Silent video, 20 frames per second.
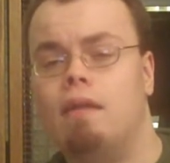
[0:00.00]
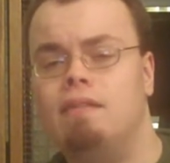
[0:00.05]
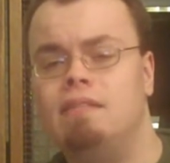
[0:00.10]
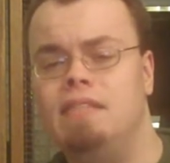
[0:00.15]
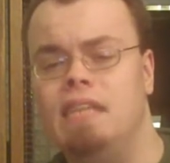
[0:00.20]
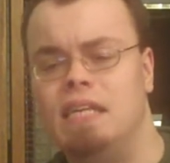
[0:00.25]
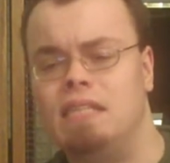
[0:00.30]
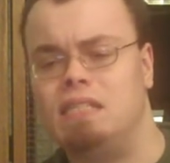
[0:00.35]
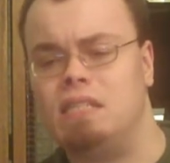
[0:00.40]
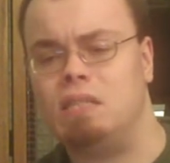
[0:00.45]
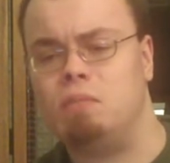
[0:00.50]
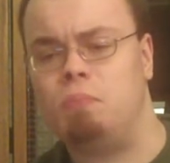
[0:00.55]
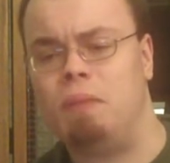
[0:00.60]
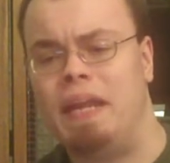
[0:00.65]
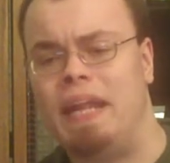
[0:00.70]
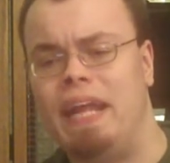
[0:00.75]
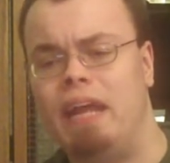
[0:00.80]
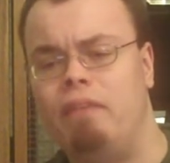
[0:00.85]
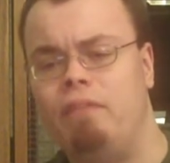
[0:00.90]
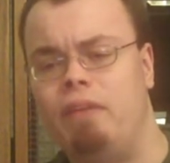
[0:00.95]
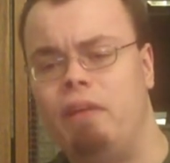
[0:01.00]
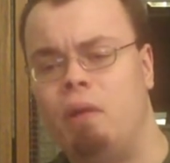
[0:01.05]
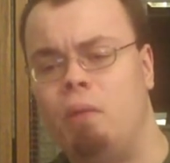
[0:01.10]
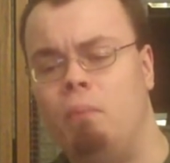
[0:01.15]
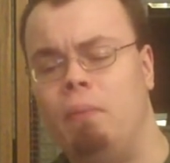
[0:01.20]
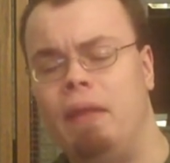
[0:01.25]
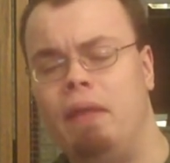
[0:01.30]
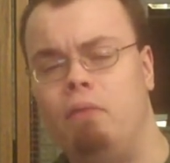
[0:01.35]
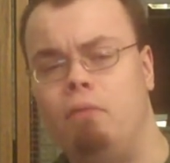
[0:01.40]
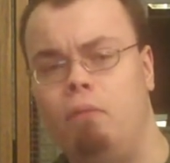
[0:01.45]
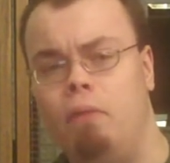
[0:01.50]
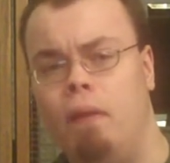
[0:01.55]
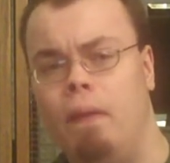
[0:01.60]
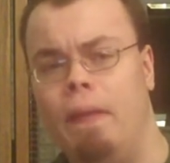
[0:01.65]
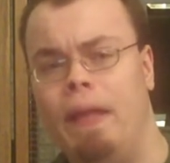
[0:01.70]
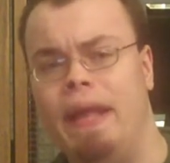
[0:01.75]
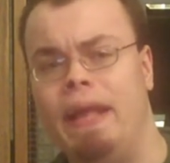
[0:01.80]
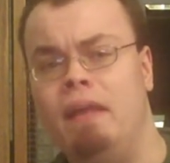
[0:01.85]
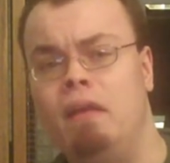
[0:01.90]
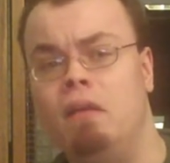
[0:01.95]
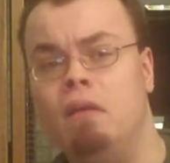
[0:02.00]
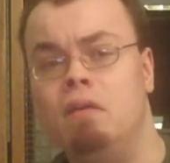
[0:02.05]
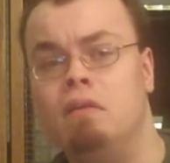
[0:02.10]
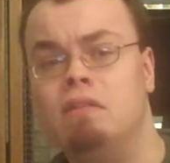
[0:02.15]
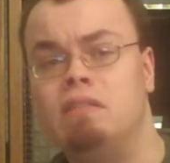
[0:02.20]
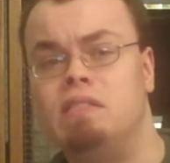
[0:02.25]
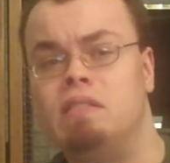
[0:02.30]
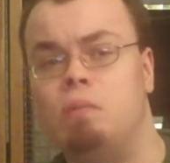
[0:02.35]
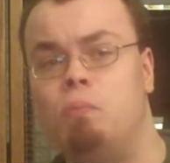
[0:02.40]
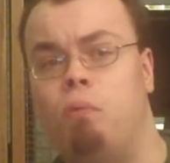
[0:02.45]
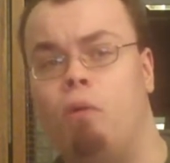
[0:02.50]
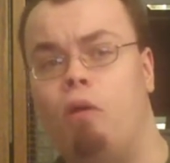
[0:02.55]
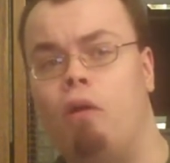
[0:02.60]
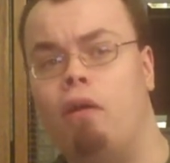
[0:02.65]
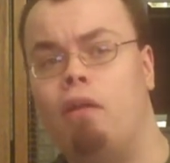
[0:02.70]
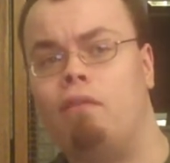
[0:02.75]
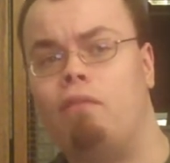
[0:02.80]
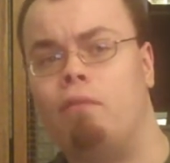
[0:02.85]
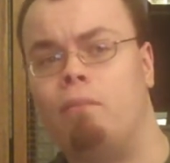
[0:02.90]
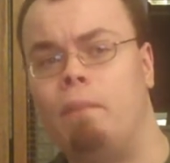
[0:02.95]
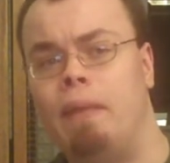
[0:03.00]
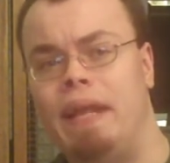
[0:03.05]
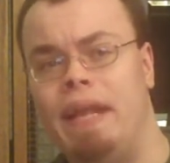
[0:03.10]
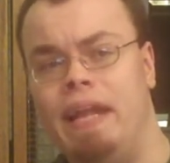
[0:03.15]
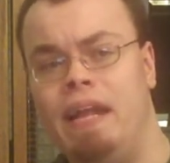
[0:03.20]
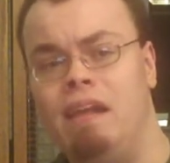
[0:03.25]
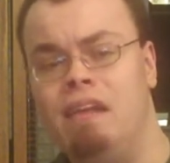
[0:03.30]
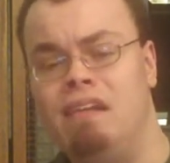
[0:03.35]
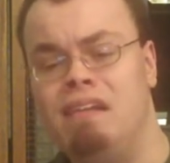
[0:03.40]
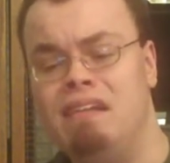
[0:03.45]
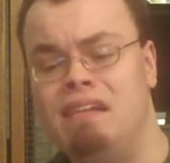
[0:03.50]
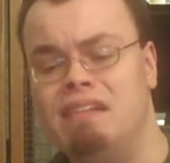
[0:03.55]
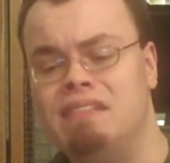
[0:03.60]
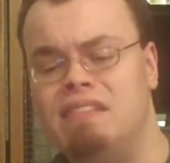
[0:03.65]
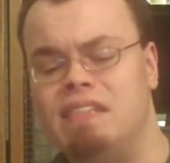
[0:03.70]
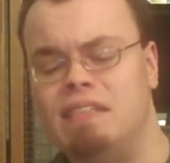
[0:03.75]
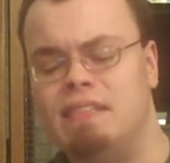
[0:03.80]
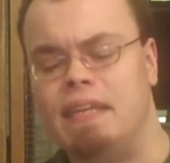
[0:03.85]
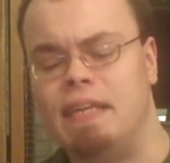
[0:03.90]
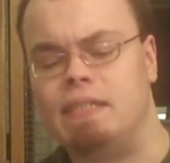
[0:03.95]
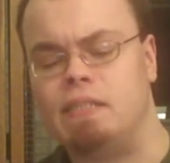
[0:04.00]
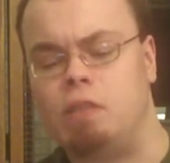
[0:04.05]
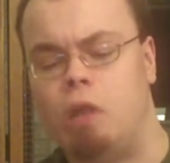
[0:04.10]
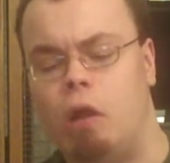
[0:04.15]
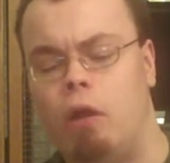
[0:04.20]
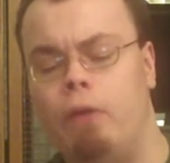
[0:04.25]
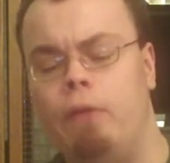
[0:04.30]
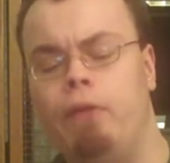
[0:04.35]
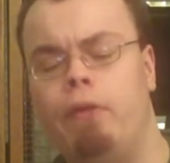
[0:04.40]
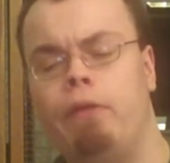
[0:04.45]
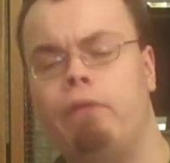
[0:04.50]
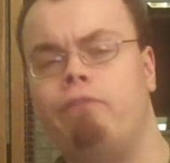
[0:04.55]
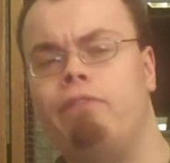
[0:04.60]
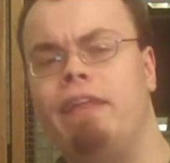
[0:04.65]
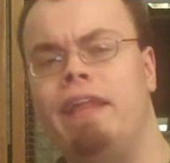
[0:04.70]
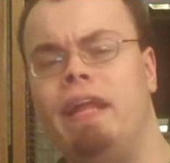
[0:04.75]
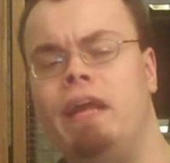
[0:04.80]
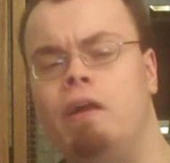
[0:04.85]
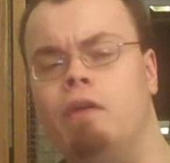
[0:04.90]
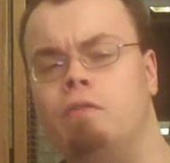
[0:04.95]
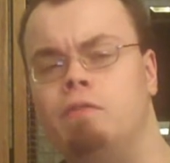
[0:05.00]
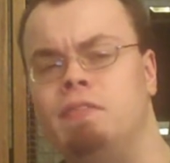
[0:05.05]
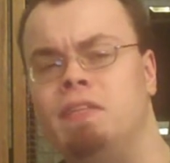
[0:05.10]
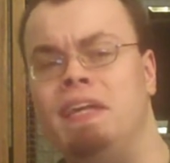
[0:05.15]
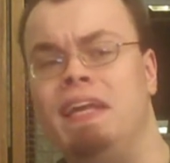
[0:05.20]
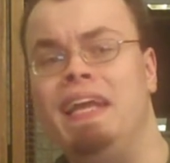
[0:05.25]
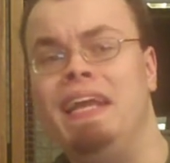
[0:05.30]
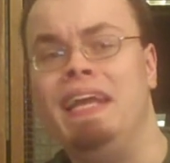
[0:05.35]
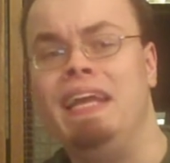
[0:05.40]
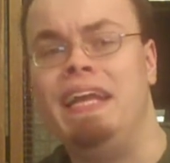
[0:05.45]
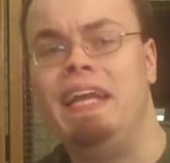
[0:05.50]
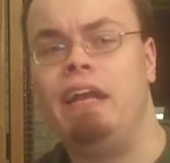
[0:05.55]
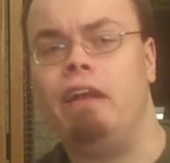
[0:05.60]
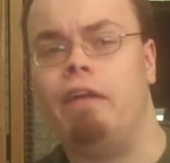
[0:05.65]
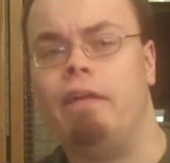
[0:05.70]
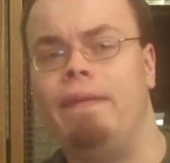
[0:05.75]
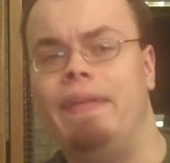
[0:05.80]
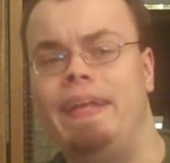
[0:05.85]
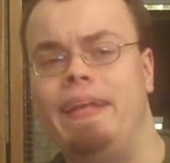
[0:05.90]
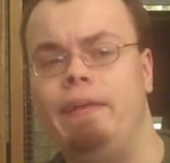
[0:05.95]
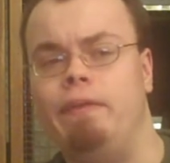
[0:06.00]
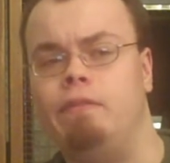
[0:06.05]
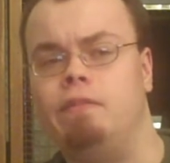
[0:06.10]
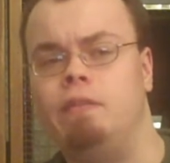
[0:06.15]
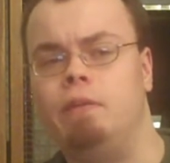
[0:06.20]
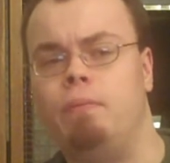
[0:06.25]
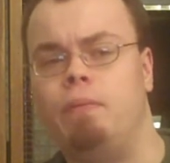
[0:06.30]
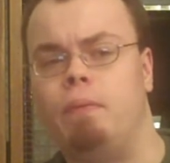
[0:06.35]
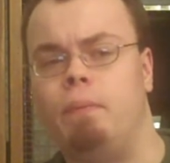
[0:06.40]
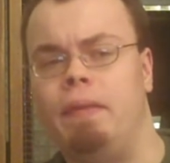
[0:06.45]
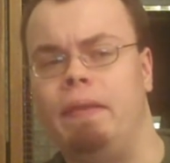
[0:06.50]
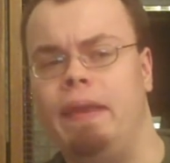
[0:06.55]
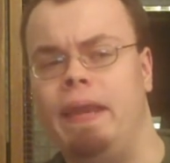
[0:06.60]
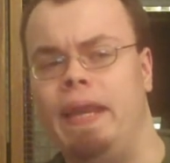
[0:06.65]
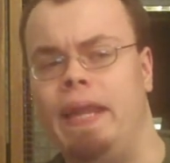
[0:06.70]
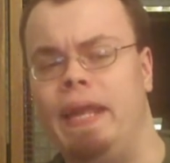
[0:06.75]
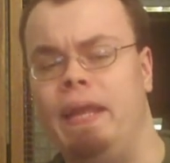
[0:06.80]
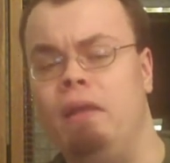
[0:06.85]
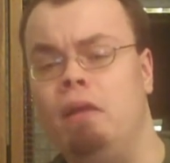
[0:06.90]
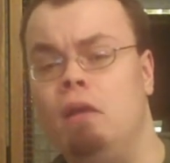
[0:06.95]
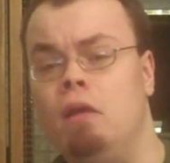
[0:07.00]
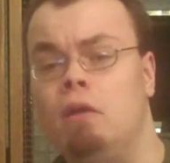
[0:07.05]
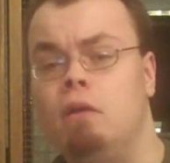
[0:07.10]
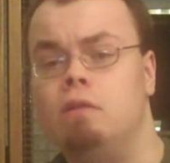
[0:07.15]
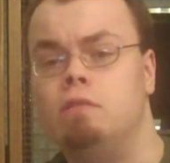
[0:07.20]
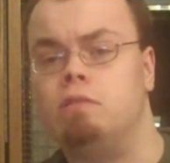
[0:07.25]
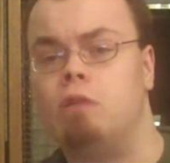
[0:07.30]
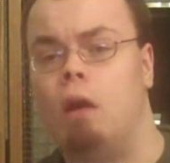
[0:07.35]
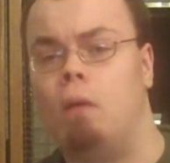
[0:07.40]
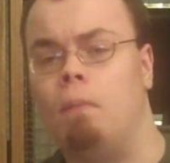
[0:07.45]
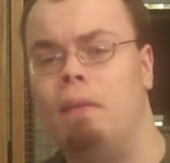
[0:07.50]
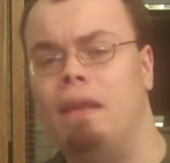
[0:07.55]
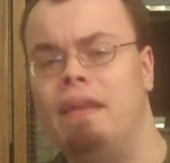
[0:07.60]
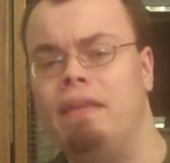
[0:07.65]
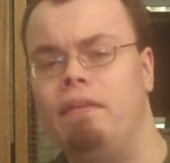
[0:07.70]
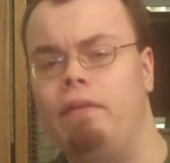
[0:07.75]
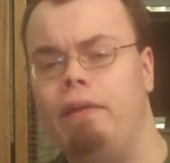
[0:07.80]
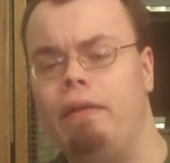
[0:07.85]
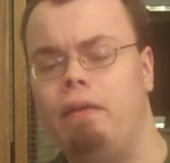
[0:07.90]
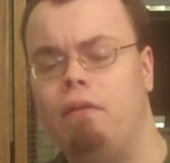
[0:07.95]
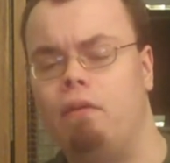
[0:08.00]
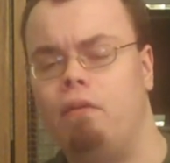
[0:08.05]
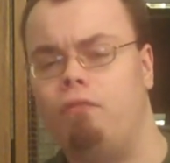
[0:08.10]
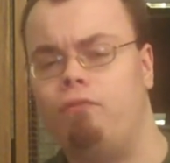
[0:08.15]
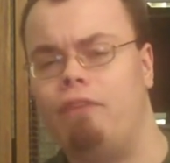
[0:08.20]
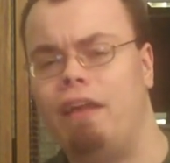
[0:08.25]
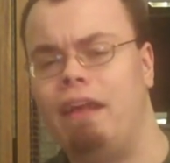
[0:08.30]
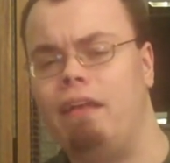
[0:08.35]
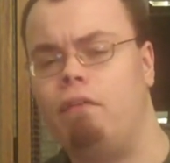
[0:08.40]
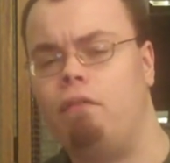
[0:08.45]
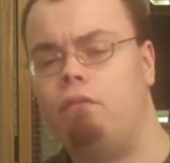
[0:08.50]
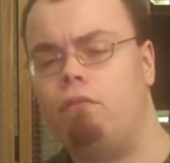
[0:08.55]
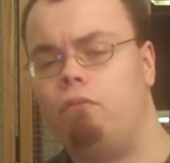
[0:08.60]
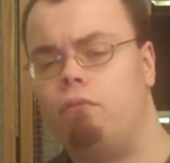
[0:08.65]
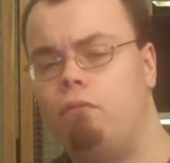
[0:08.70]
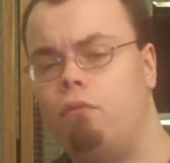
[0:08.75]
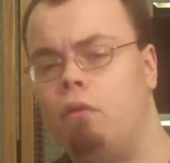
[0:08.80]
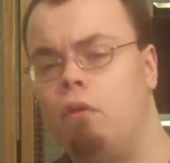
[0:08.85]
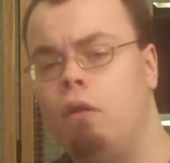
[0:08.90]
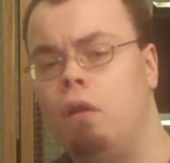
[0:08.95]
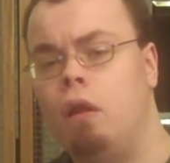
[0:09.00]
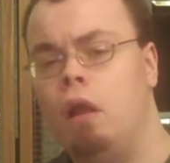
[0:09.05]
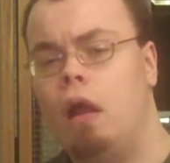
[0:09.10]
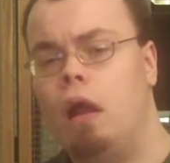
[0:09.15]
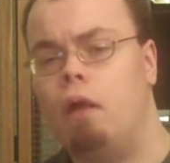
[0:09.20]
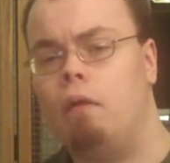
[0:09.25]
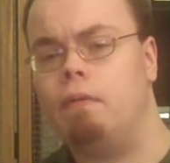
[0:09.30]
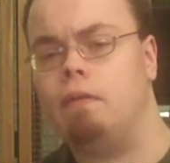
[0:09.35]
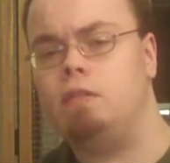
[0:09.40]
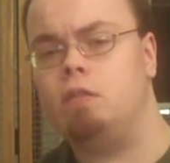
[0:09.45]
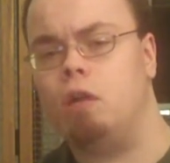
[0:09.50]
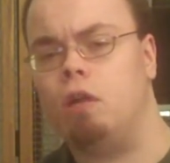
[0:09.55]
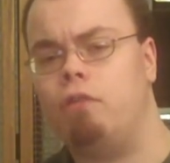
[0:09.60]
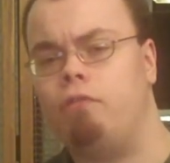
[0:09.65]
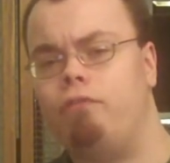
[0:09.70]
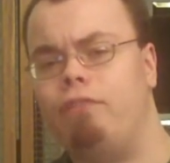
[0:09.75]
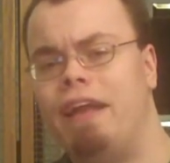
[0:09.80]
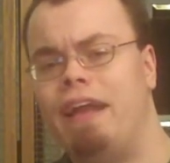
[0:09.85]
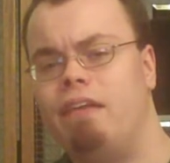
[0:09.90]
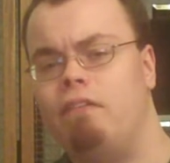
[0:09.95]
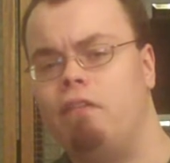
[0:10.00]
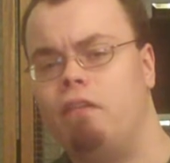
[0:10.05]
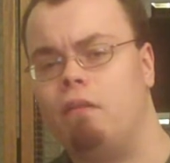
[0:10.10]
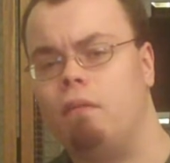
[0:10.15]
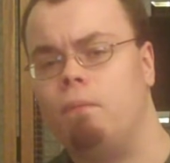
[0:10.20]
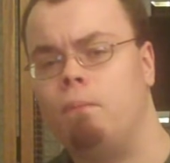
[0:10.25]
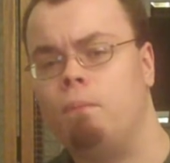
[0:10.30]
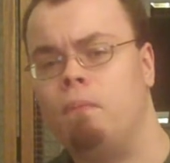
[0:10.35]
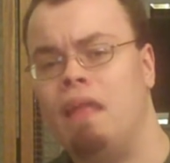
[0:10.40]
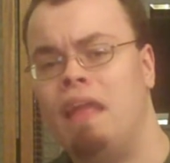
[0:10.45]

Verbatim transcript: just as many of you have been really supportive of me since I started doing videos here in the YouTube community. So I'm going to do you a return favor